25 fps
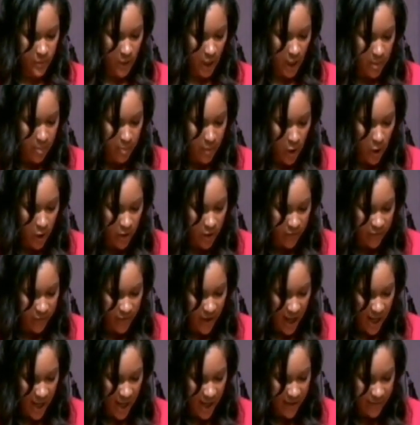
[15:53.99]
In Mark
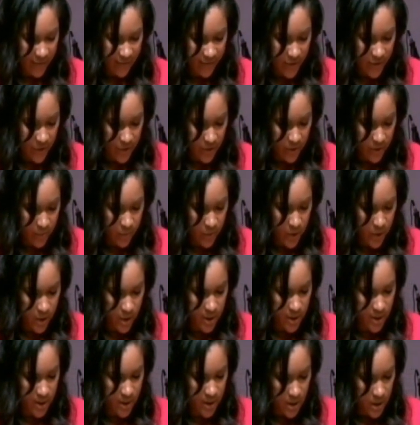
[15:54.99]

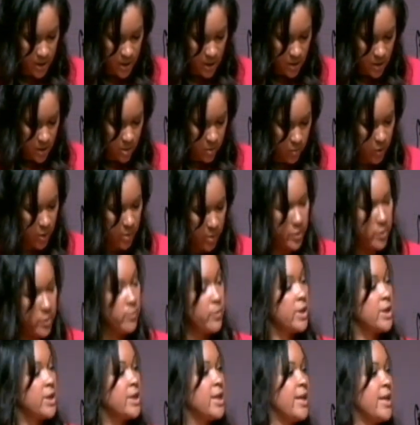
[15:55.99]
5:31, the woman
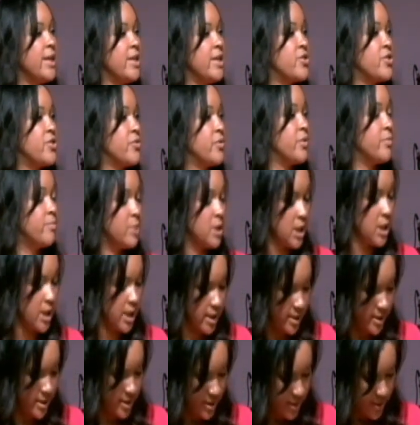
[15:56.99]
with the issue of
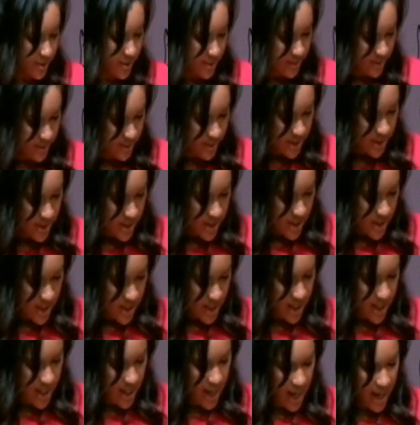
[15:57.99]
blood,
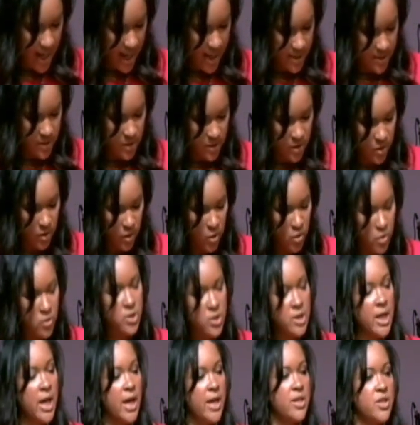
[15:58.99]
he asked, "Who
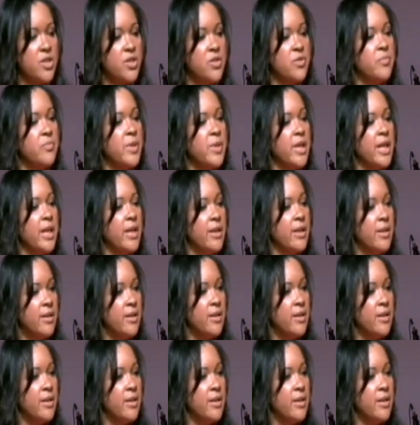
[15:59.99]
touched me